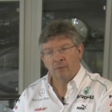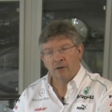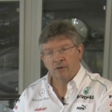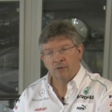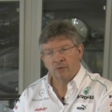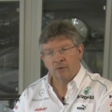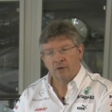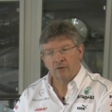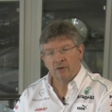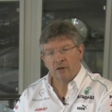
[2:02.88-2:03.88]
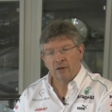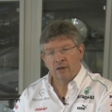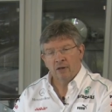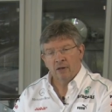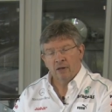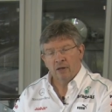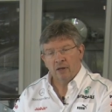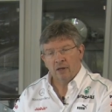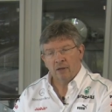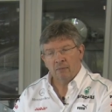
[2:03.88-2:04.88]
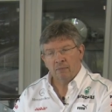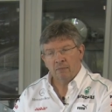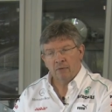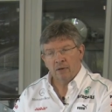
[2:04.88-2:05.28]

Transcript: make sure that uh, um,